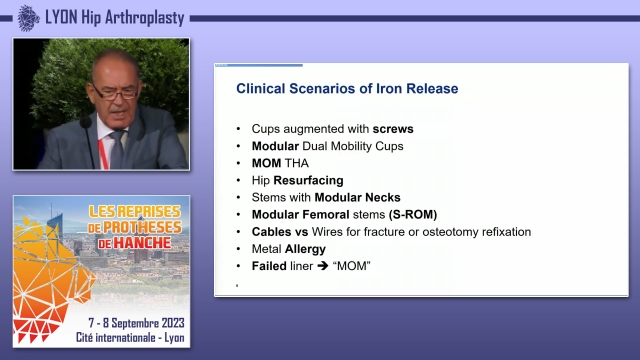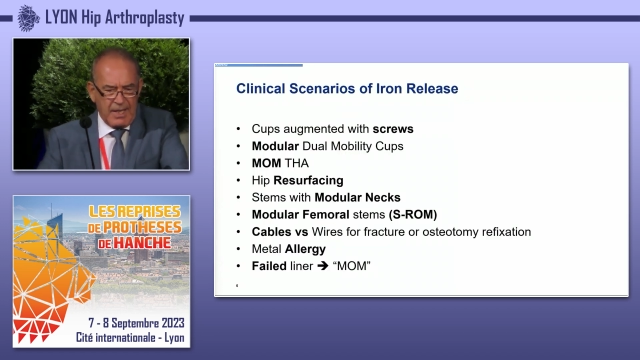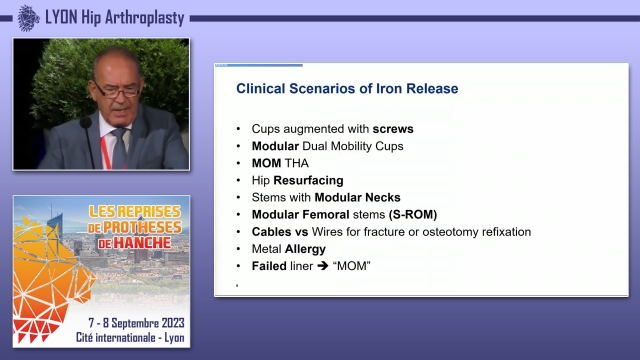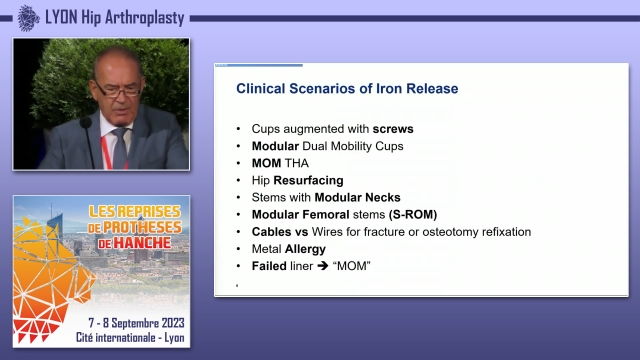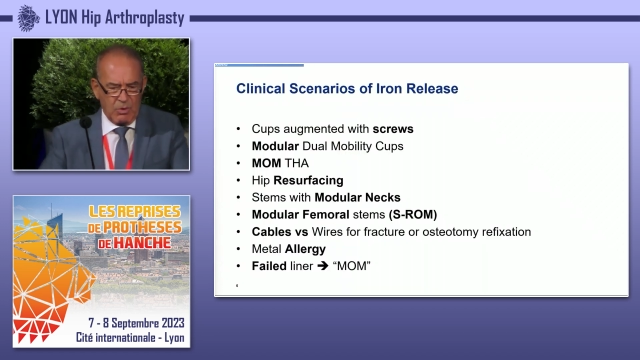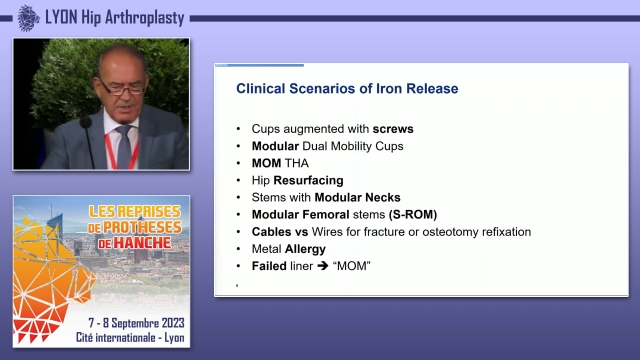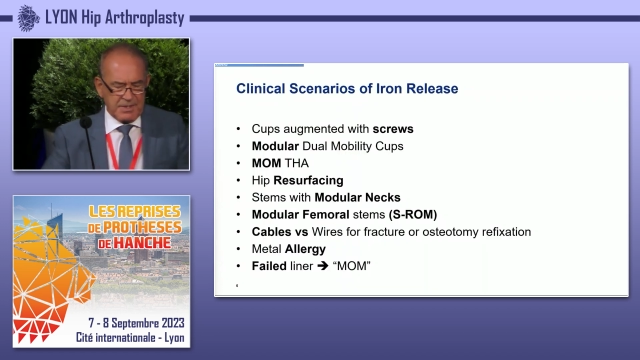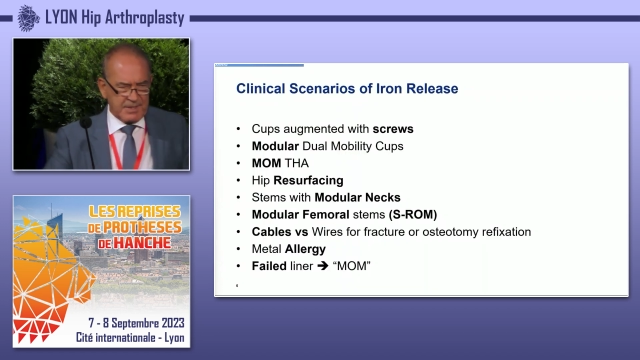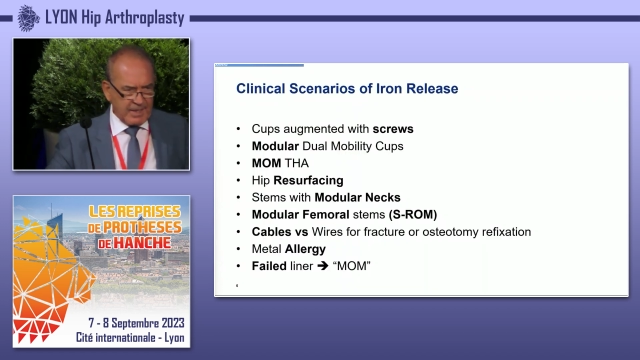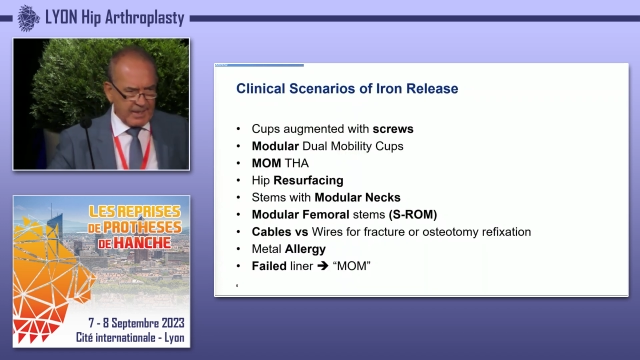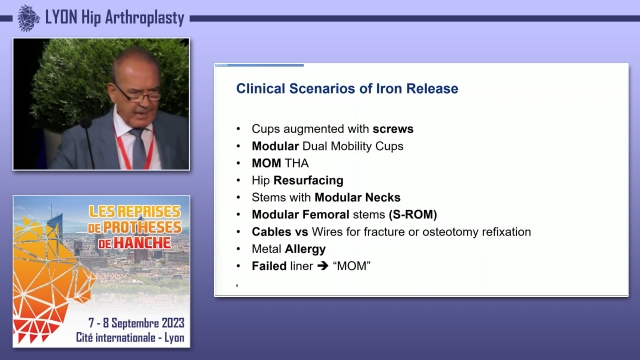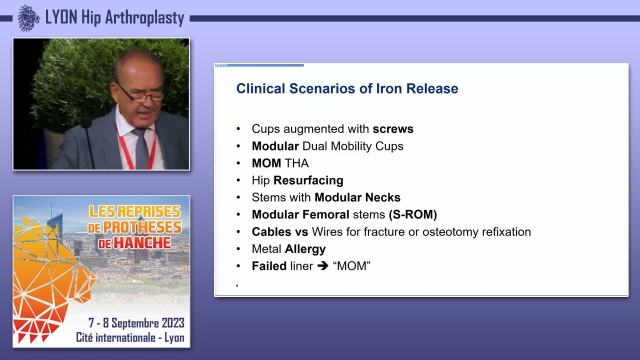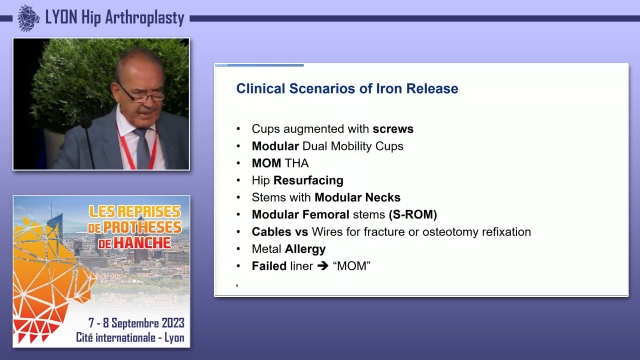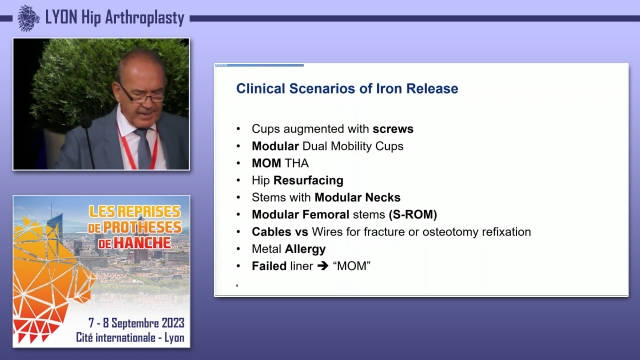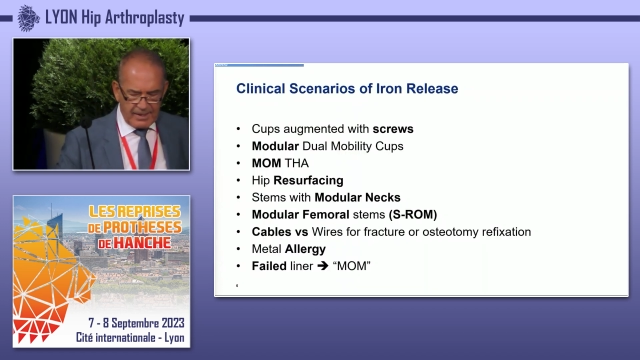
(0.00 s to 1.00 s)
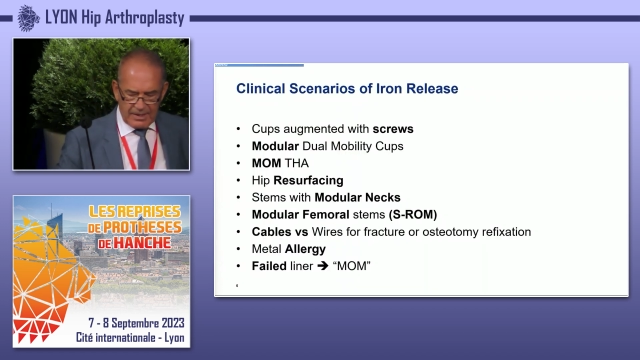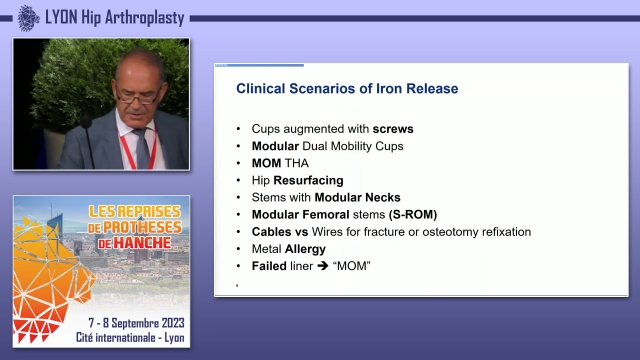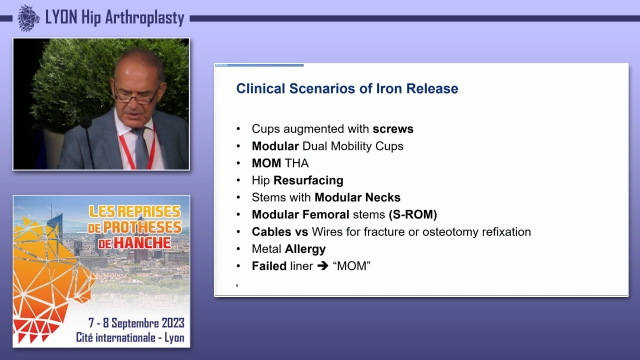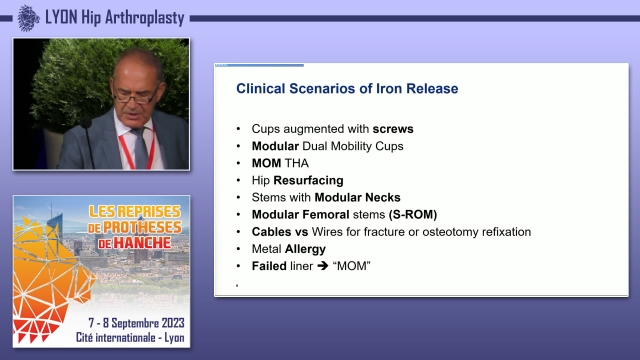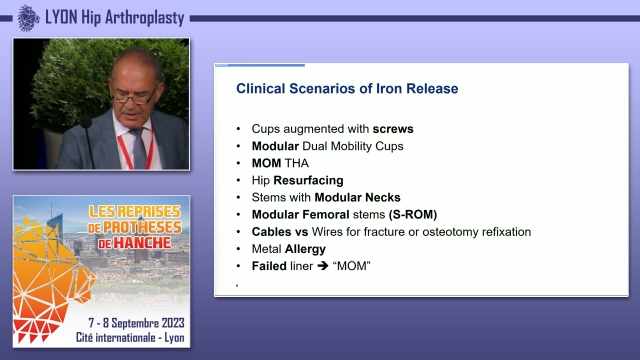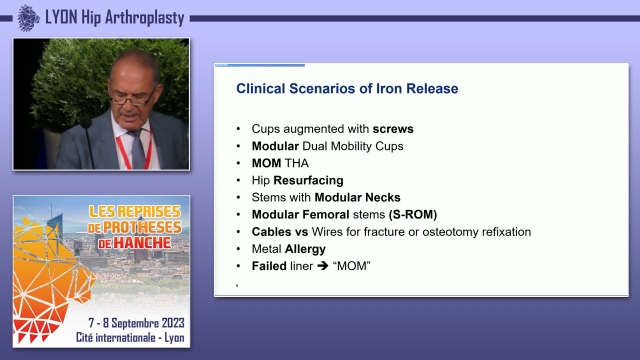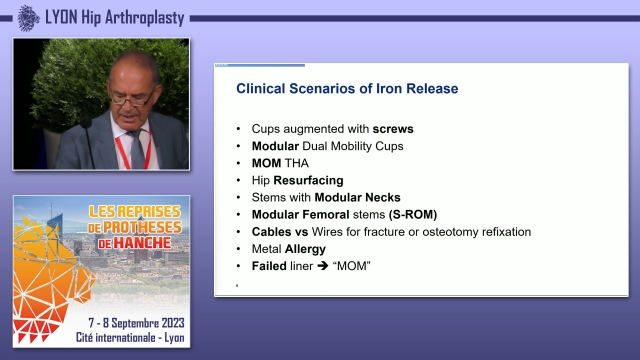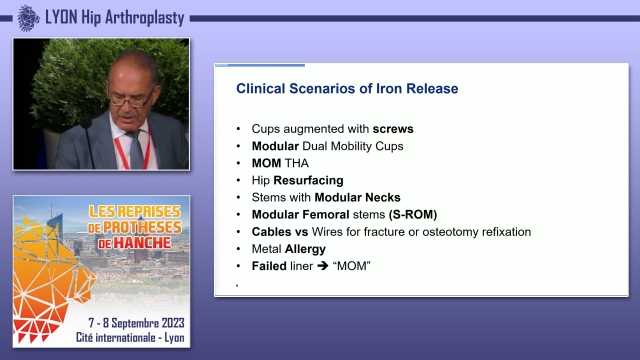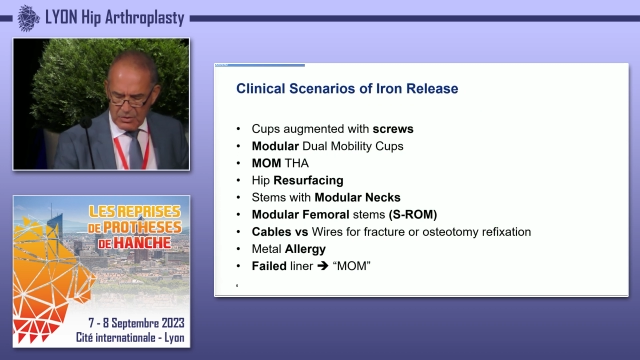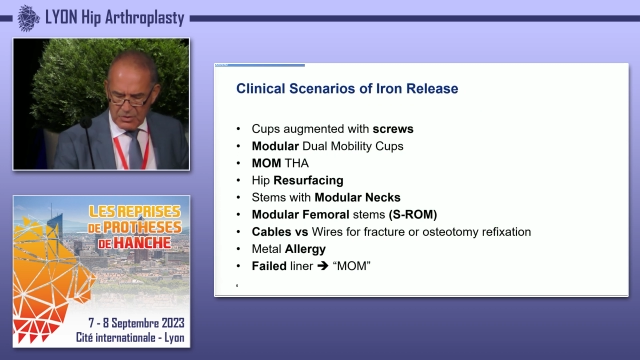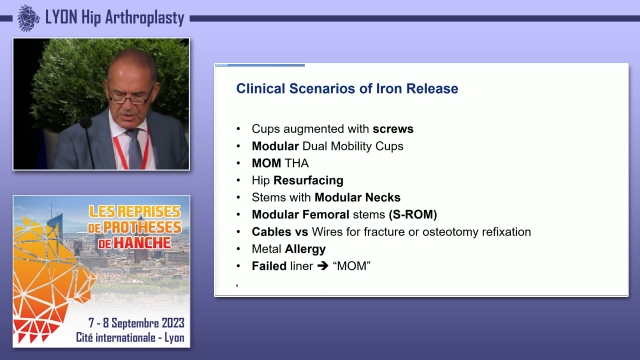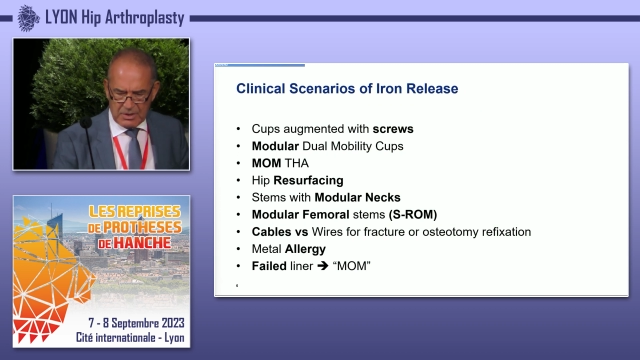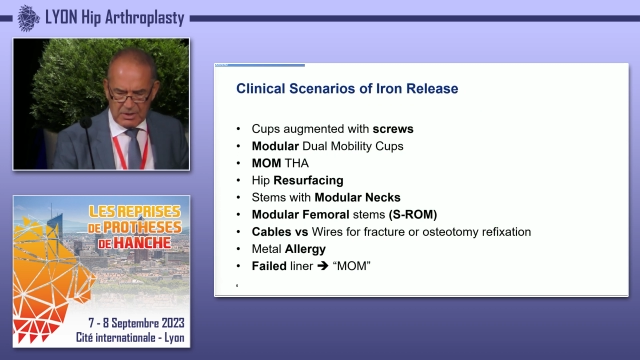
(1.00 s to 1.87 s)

And what's the clinical scenarios?